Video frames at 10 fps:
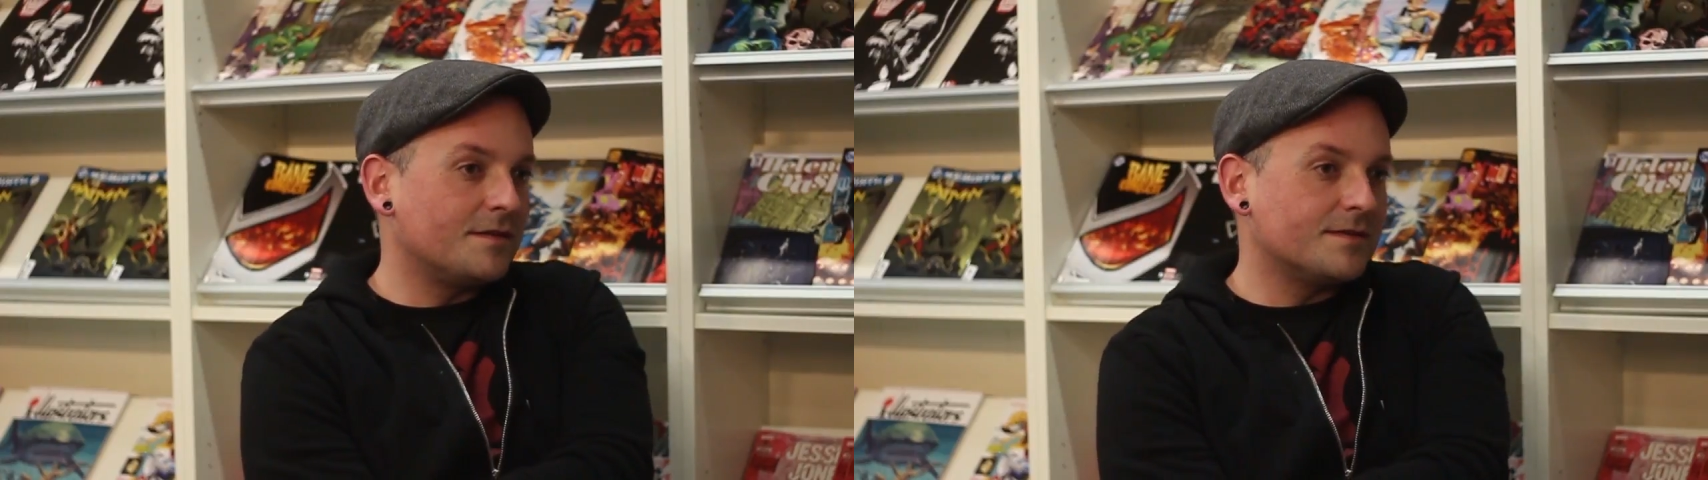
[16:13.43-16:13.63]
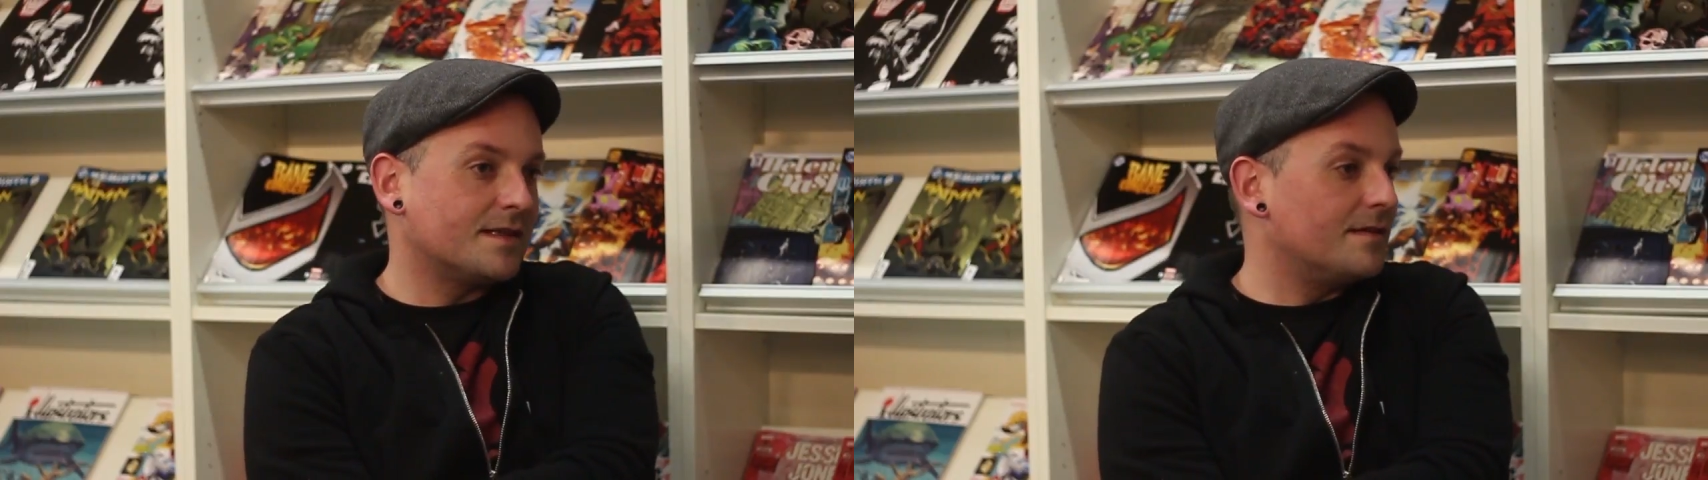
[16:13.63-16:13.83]
new
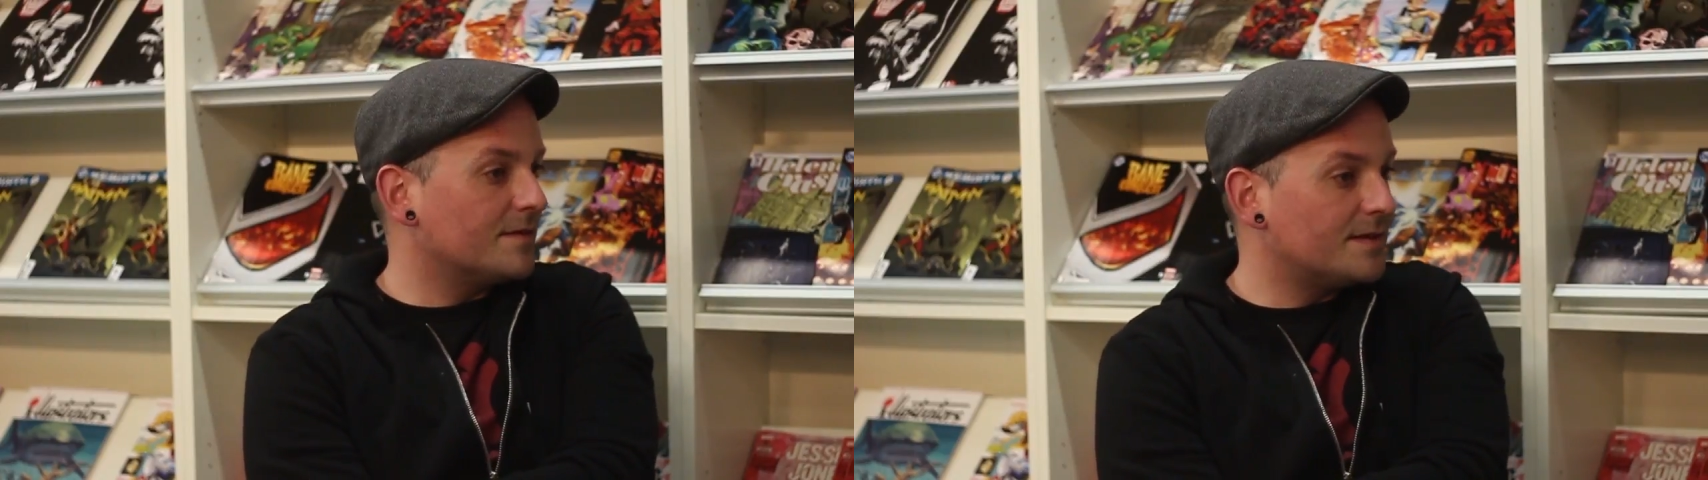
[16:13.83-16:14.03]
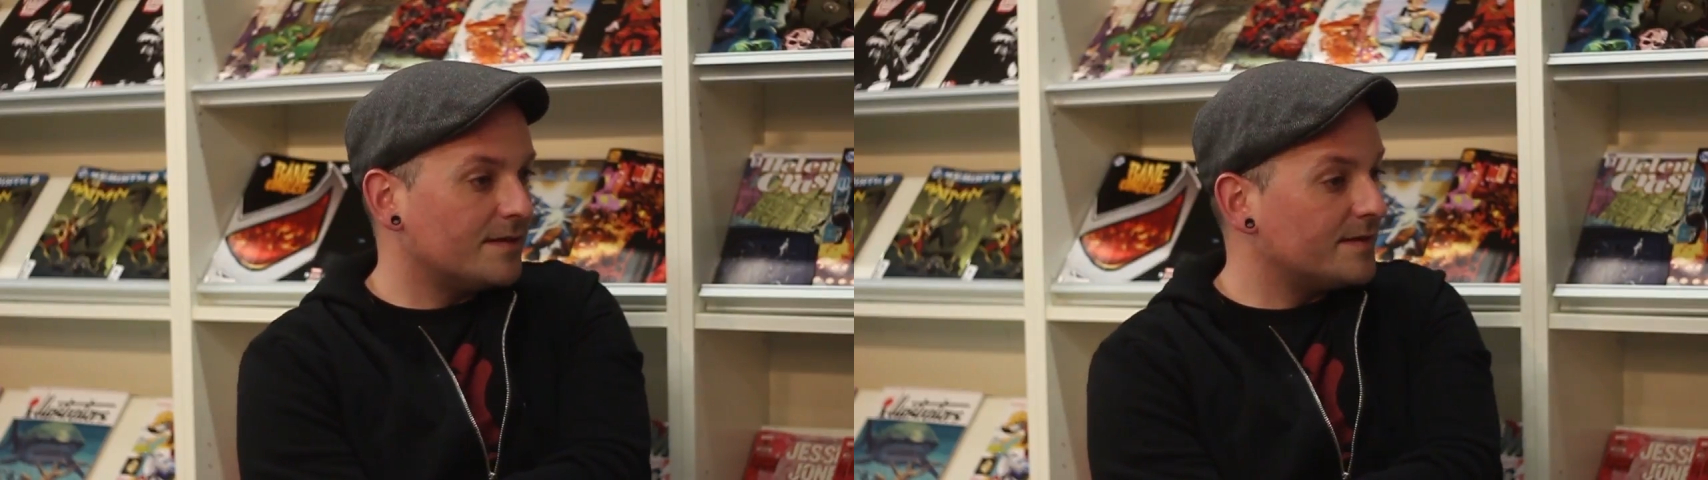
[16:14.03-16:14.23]
Star Wars
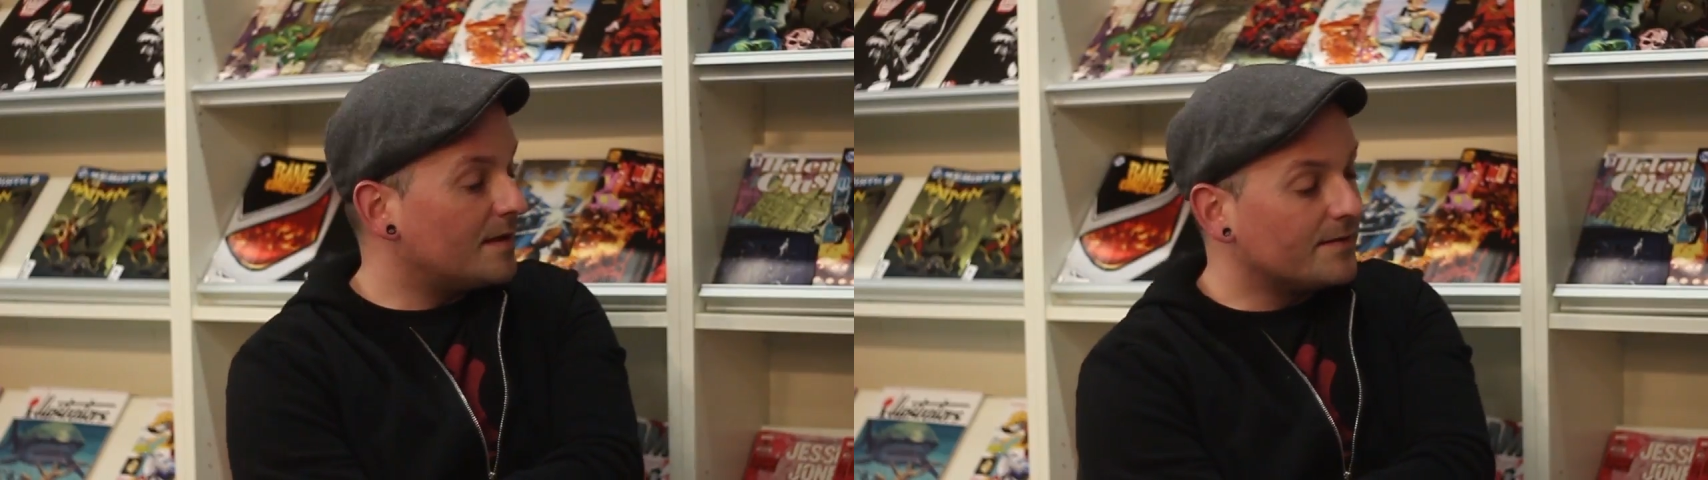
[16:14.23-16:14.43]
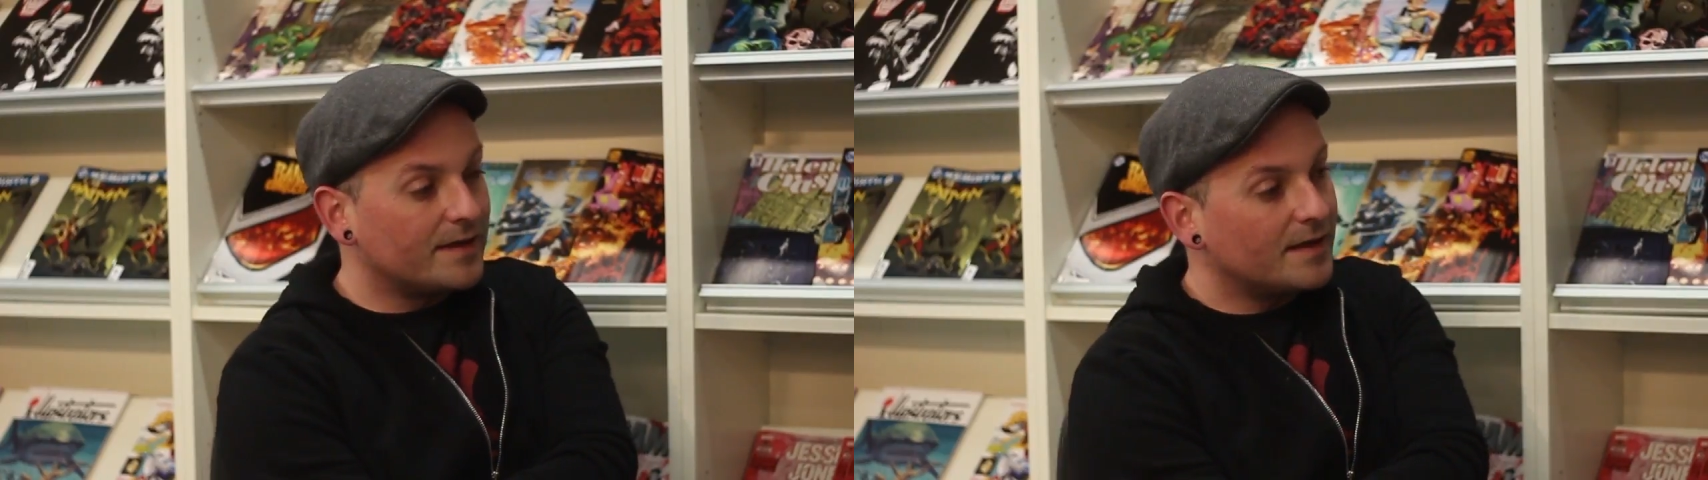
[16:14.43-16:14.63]
series, I'll
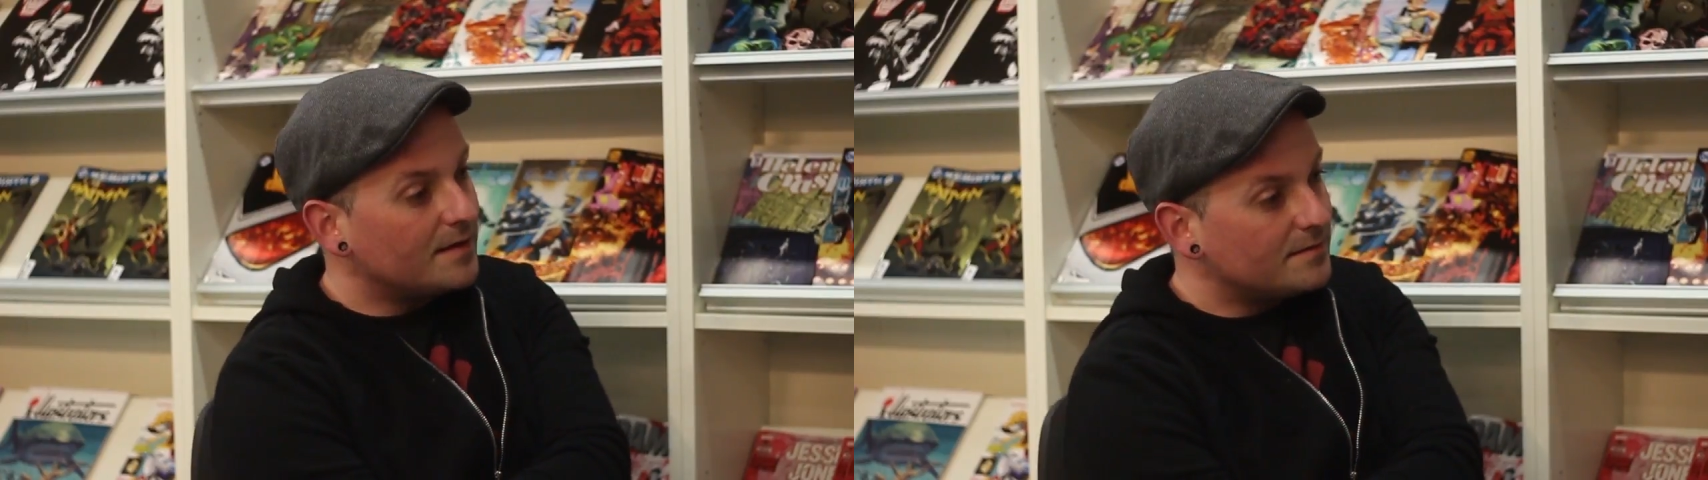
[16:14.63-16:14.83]
read that.